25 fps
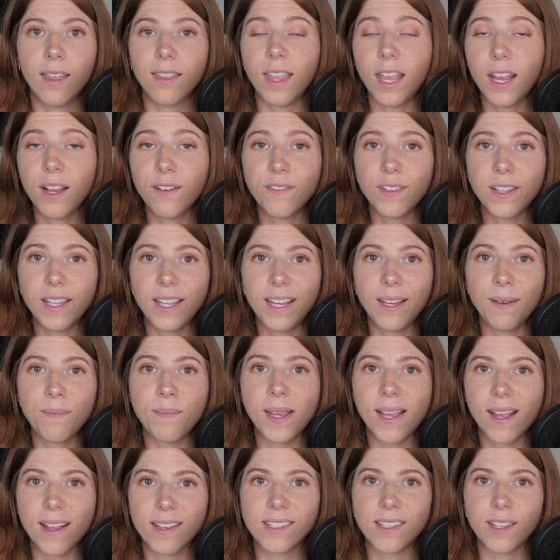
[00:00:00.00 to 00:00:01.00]
Thankfully,
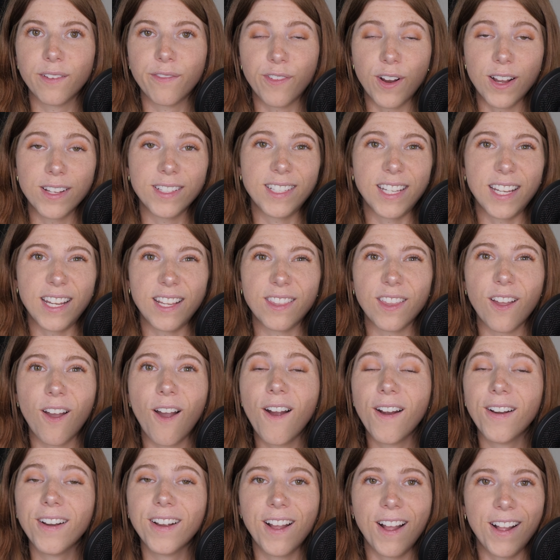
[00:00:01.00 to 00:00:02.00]
because the front teeth
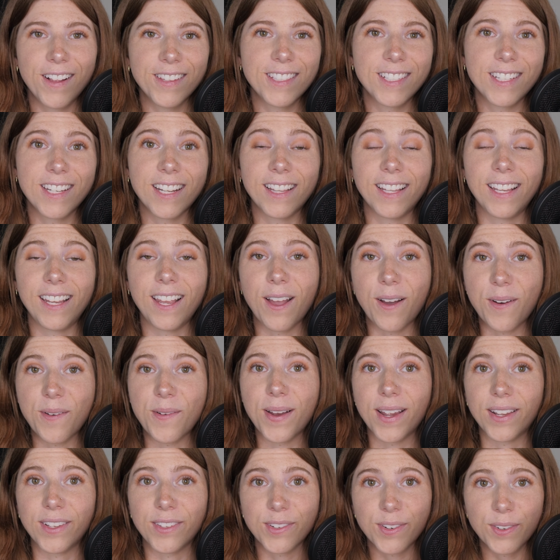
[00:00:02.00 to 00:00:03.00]
are constantly
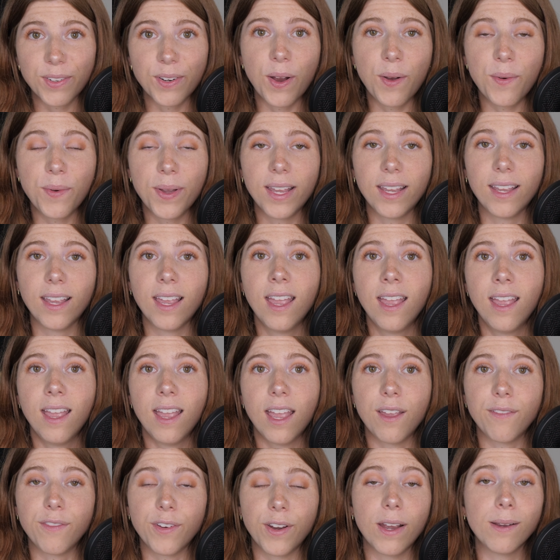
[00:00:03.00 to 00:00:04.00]
always growing,
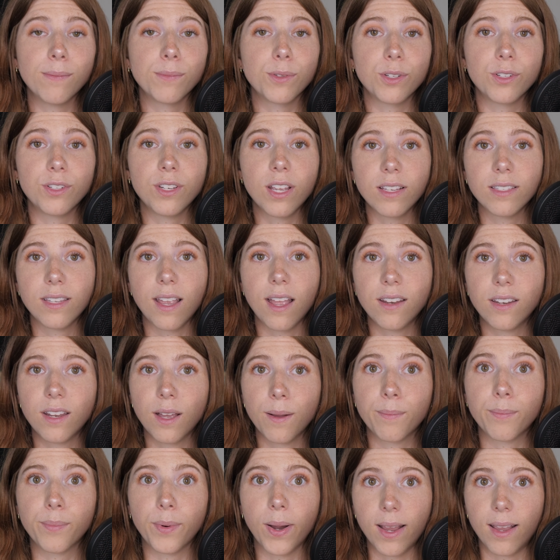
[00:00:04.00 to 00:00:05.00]
if your hamster does end
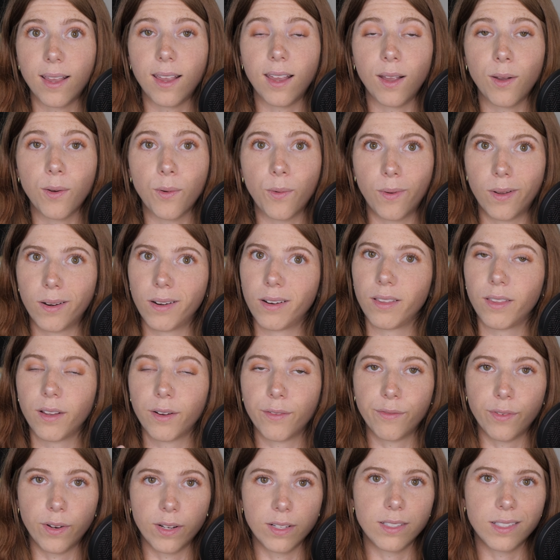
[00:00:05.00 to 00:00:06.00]
up breaking one of
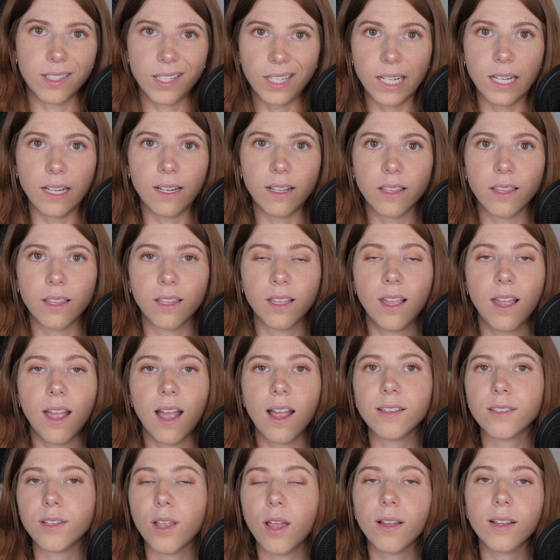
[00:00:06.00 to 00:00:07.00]
their front teeth,
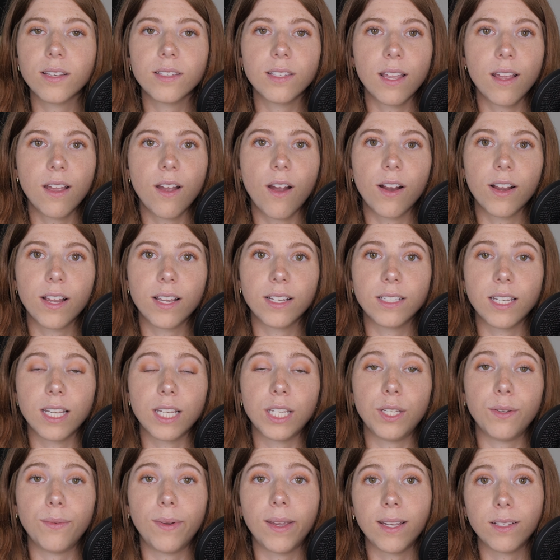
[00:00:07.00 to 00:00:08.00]
as long as they are
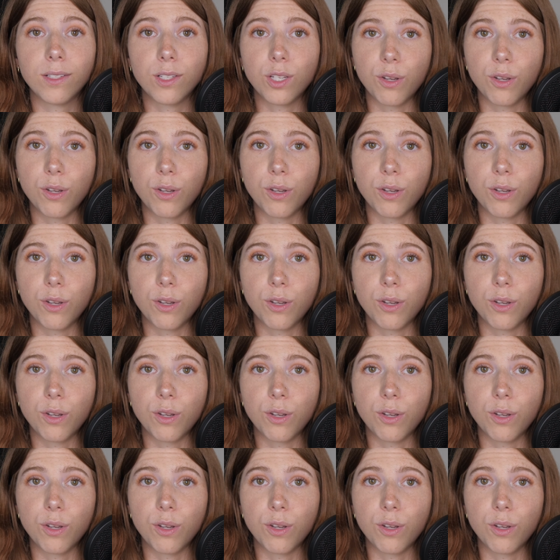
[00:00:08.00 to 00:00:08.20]
continuing